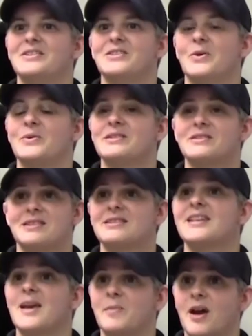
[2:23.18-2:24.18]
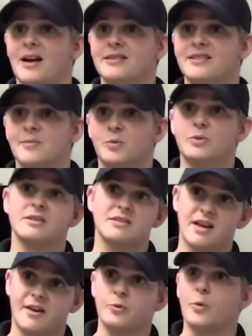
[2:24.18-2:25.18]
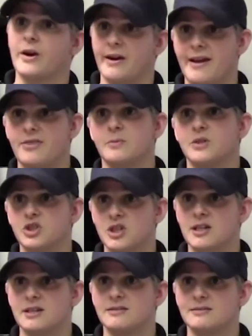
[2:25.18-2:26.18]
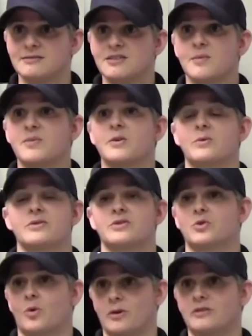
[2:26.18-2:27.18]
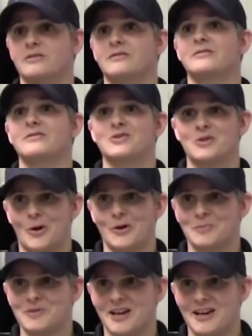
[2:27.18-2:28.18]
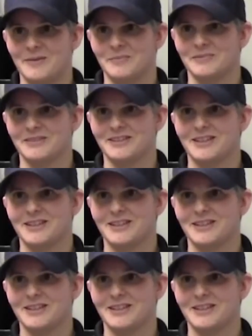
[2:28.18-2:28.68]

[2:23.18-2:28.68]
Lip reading: So it's the same concept with the software and the machine, something with a short startup time